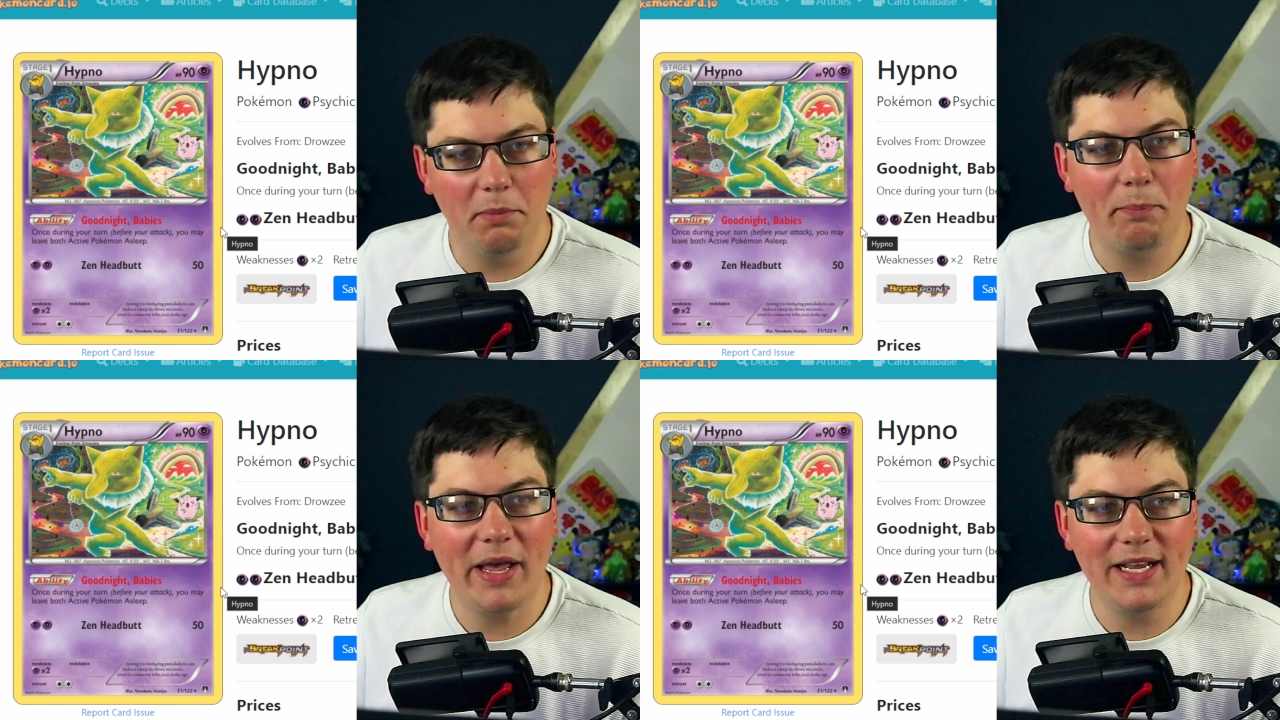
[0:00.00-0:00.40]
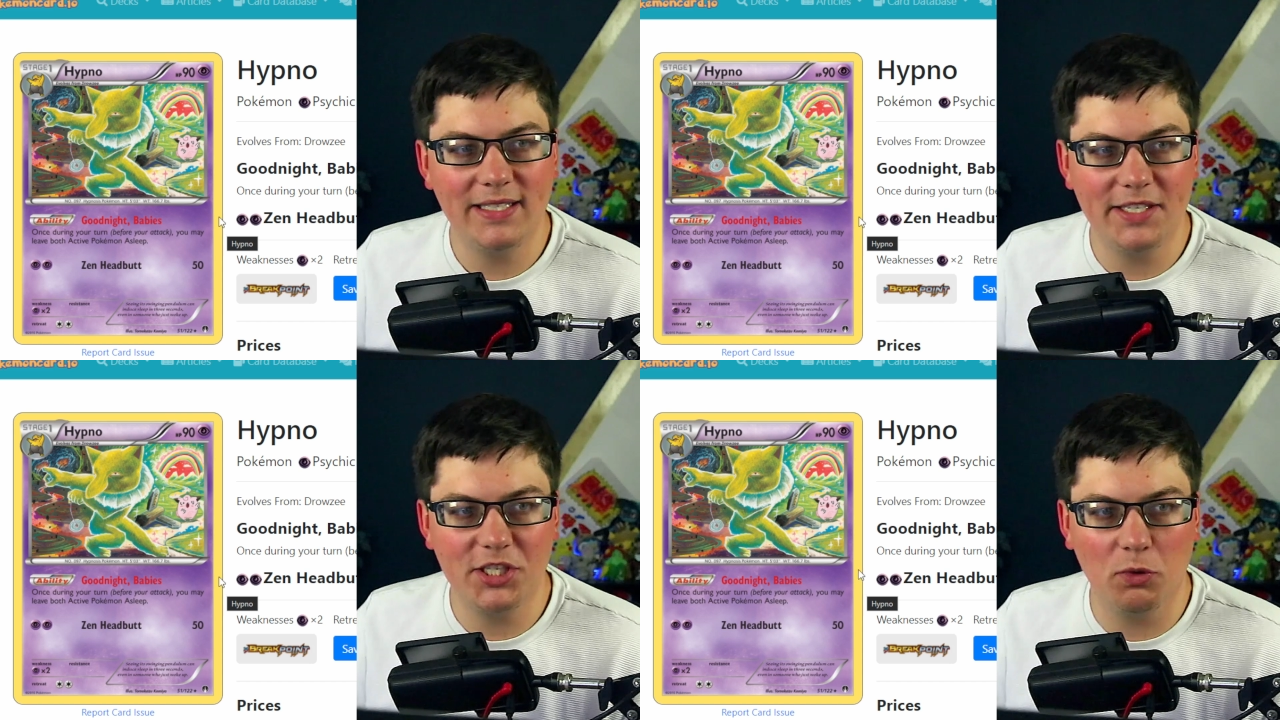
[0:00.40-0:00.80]
But pay
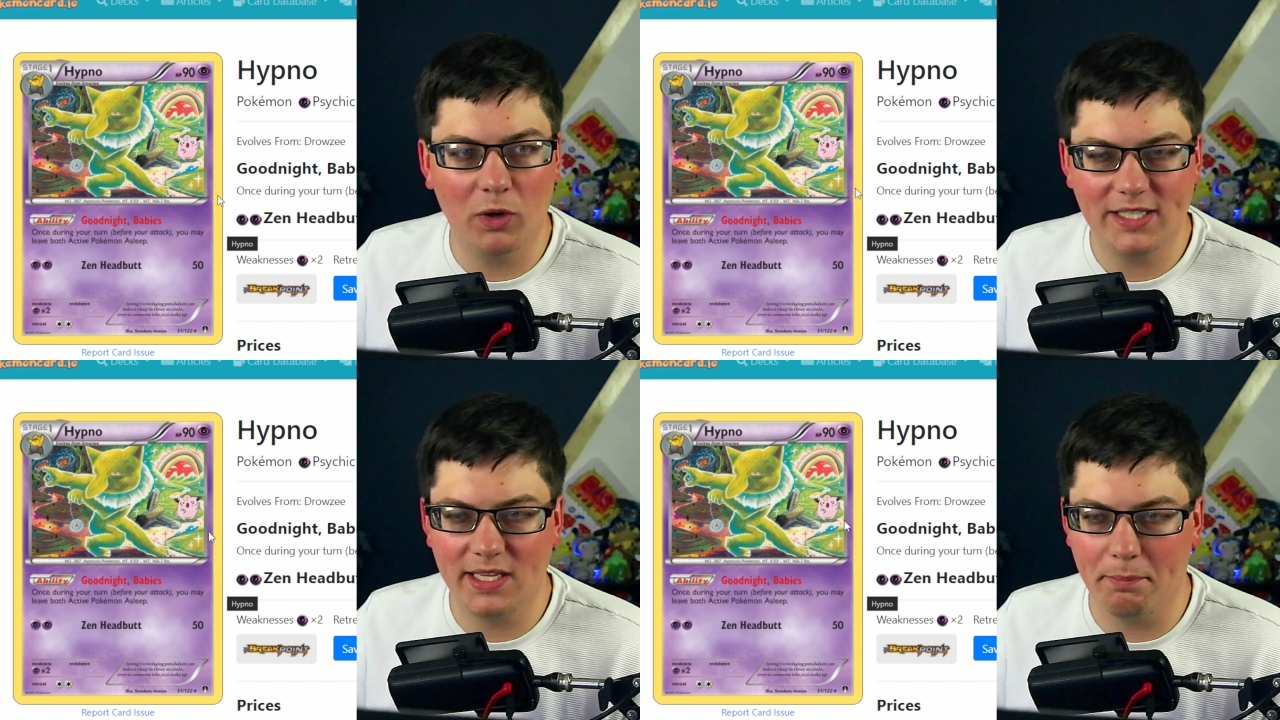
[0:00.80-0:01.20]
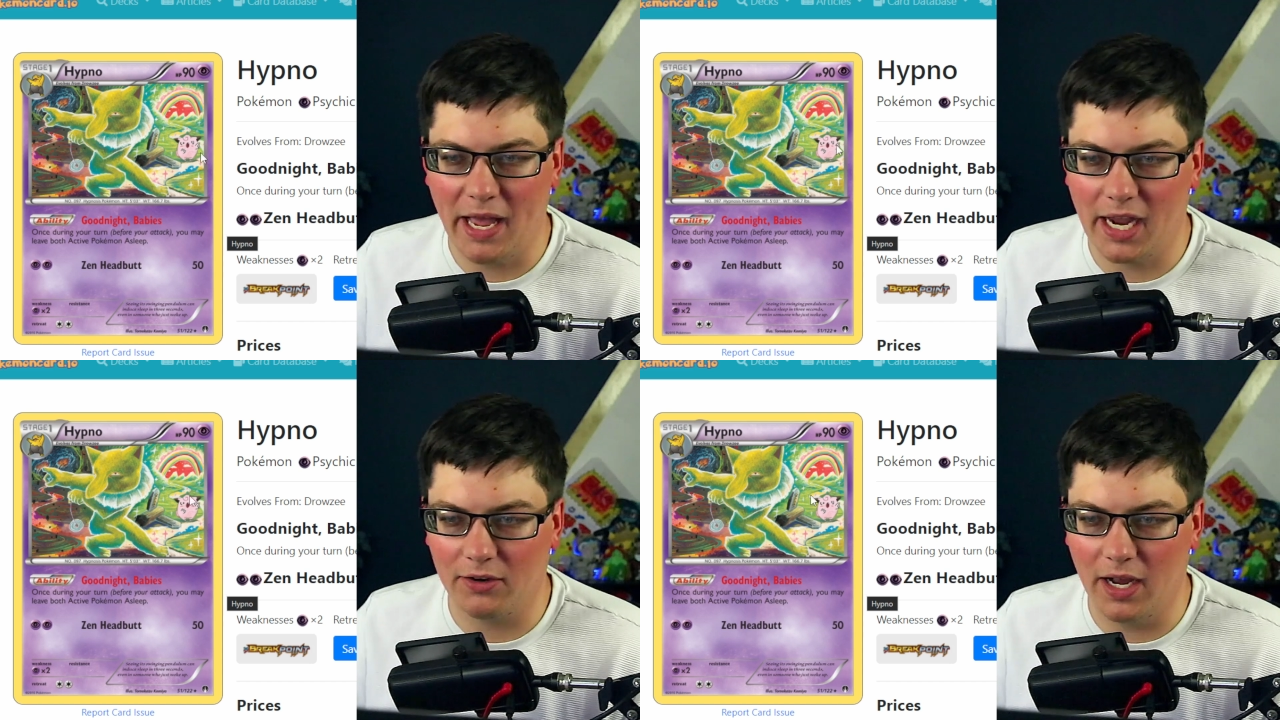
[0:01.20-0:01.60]
attention to what's in the
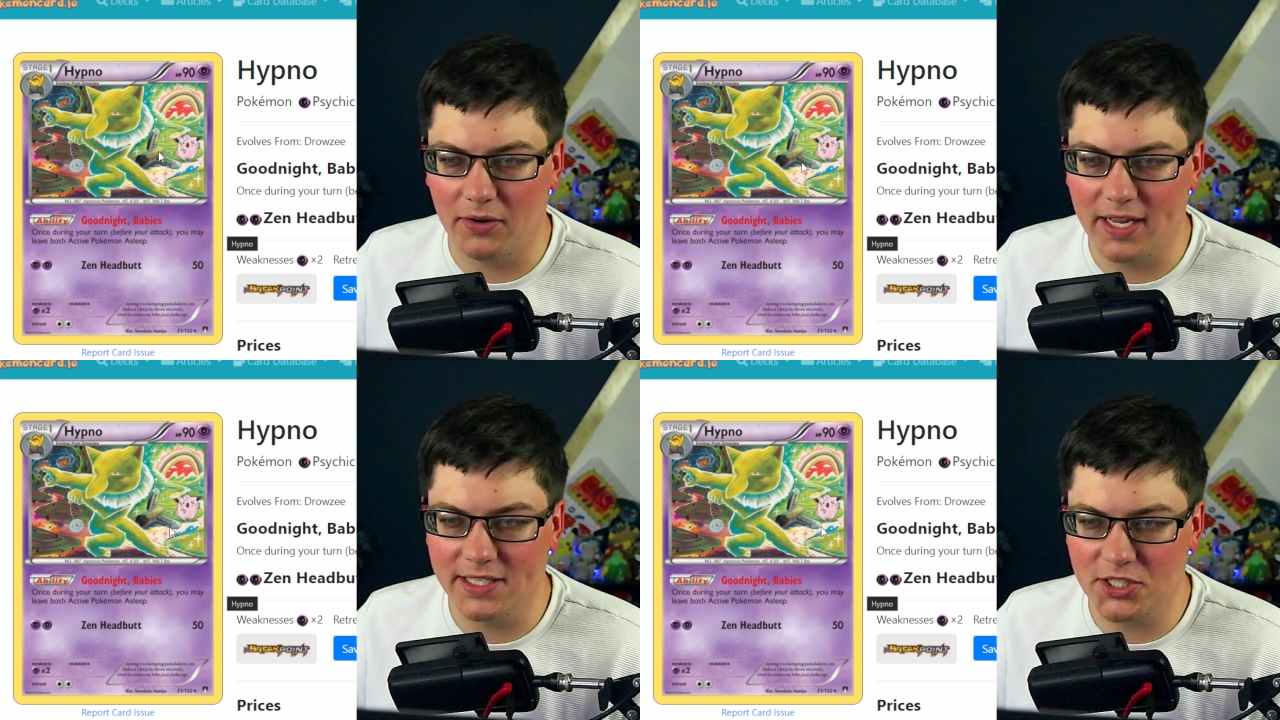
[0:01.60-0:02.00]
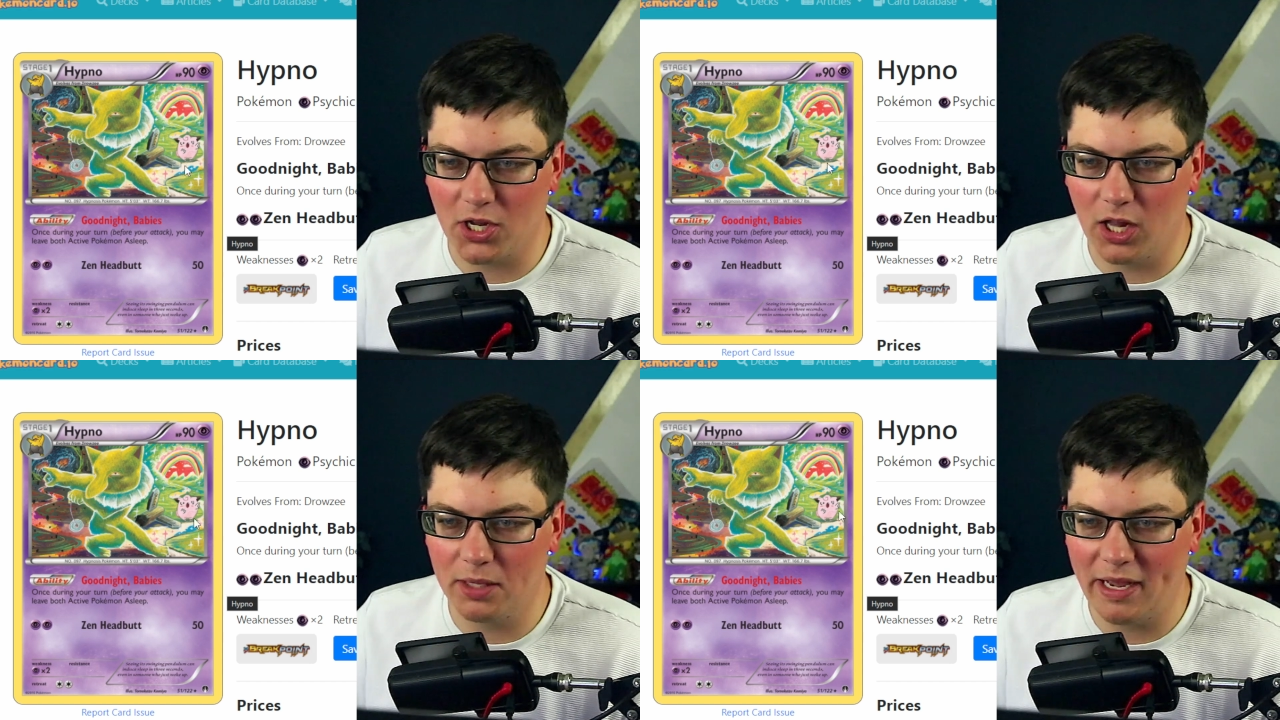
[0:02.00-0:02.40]
background, right? This is
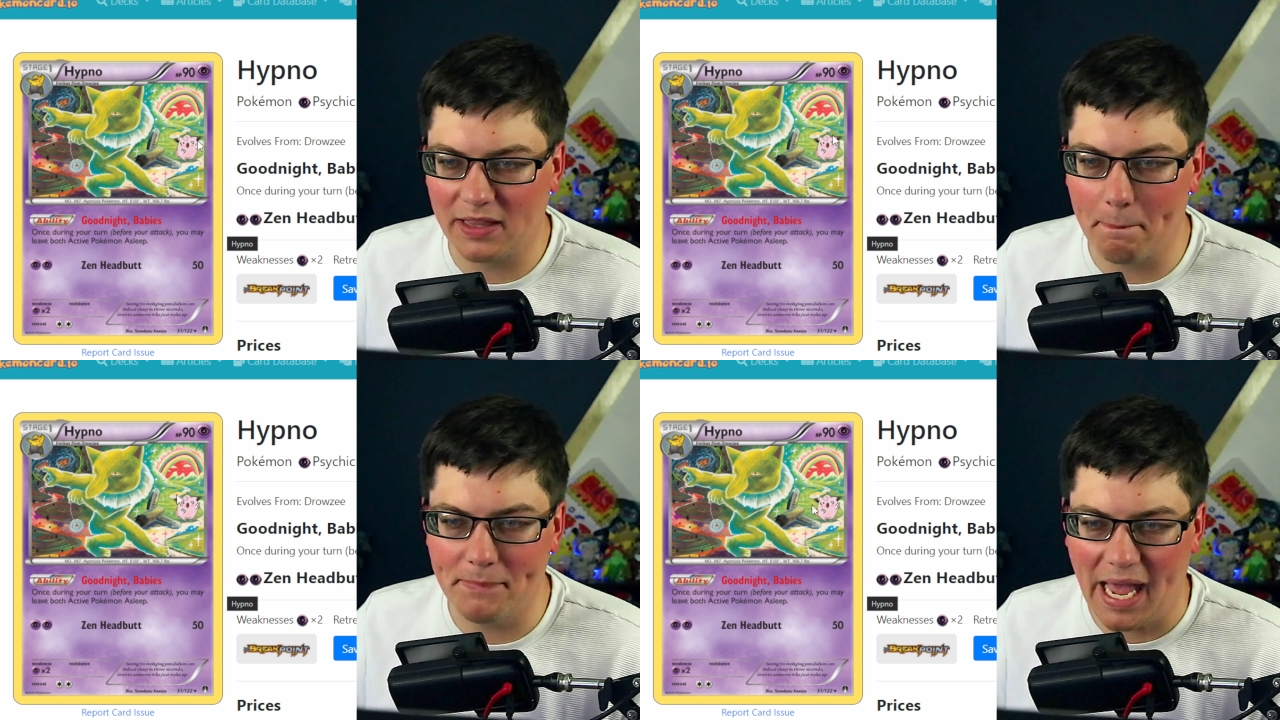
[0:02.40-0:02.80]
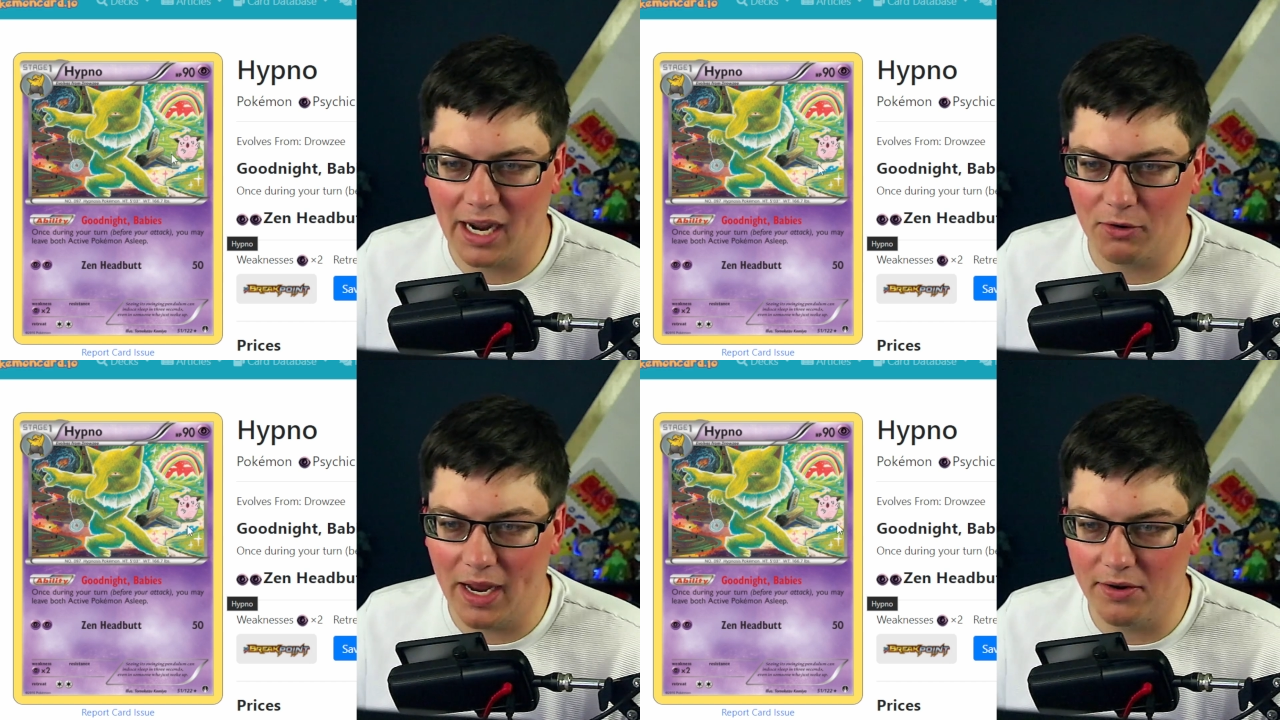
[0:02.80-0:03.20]
all about the
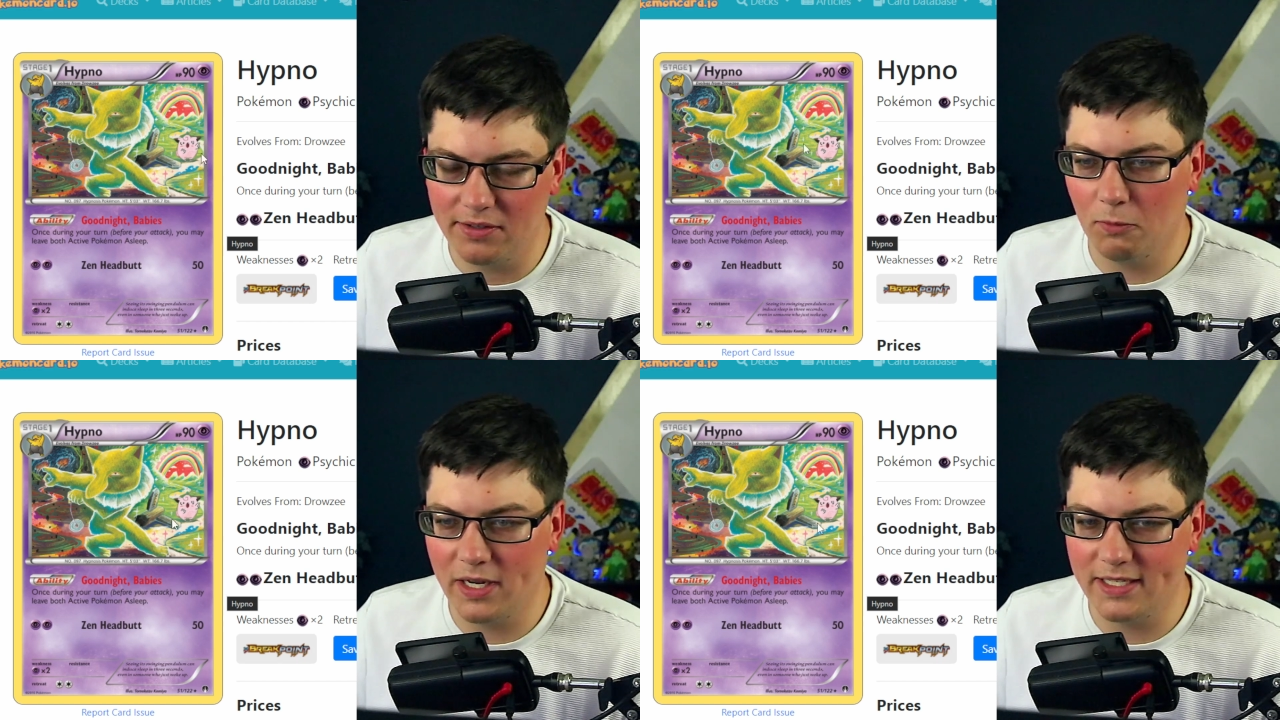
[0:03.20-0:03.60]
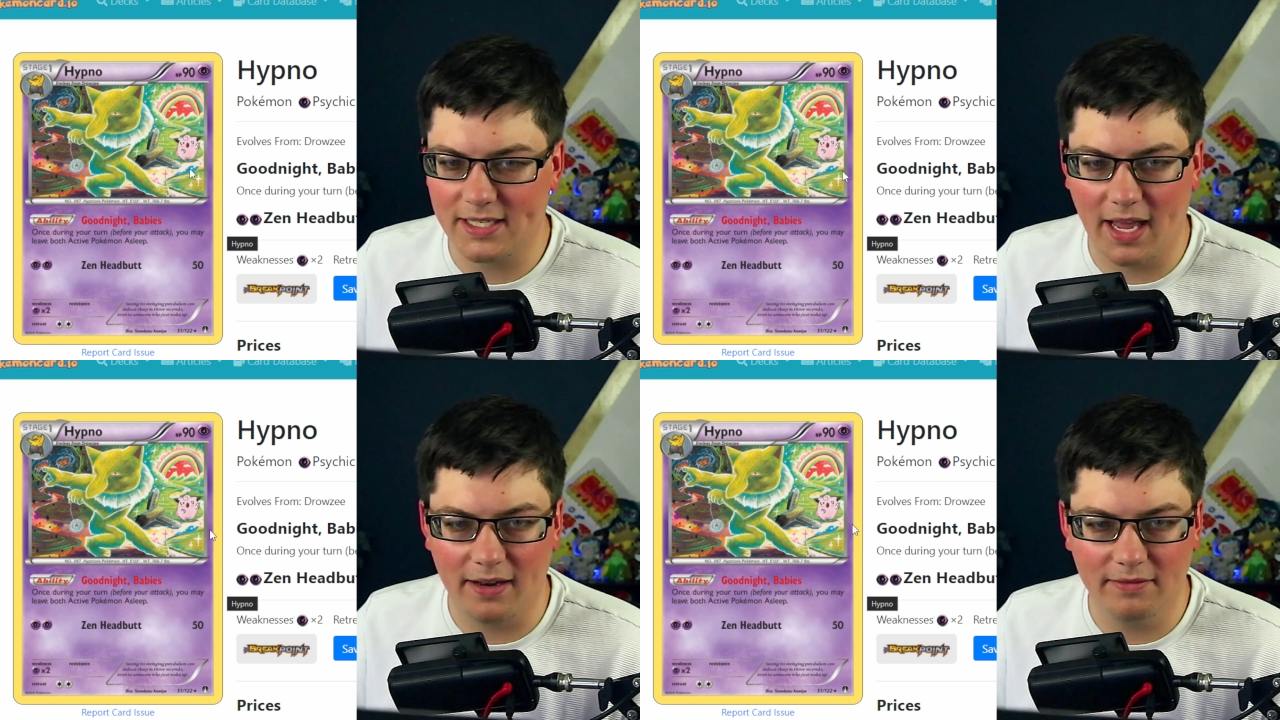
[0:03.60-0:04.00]
background. What is
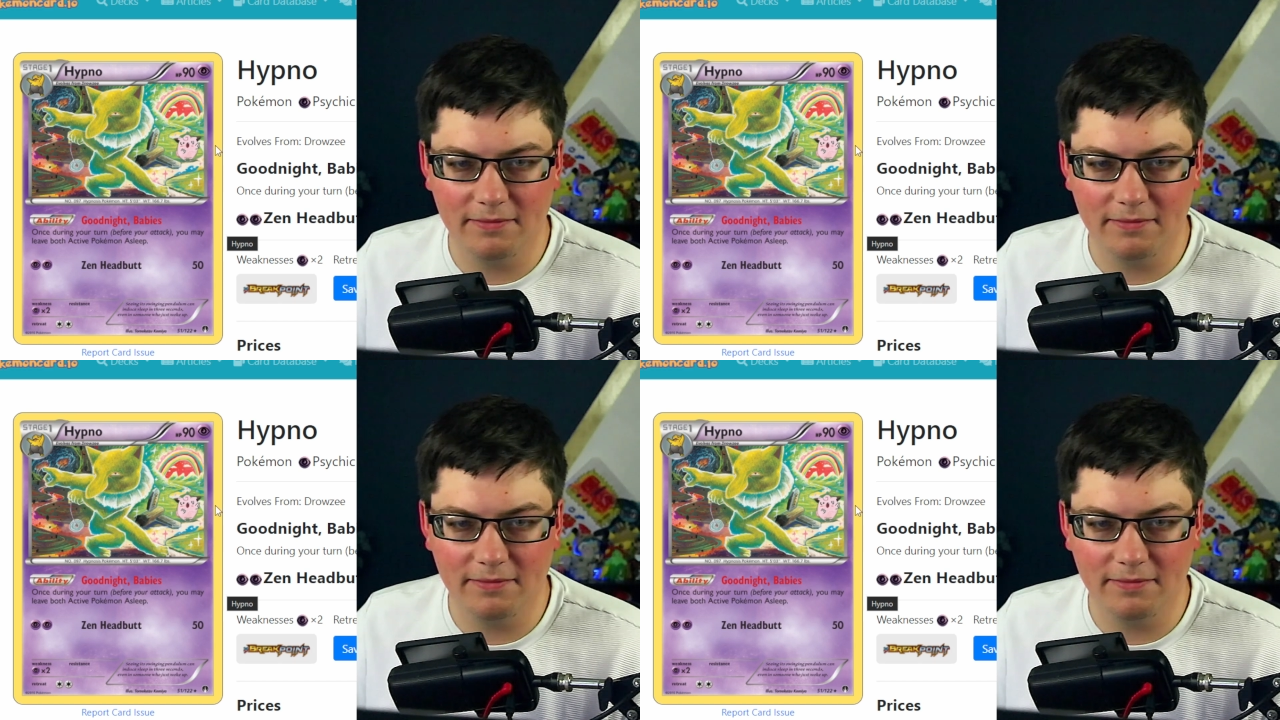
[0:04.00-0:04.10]
that?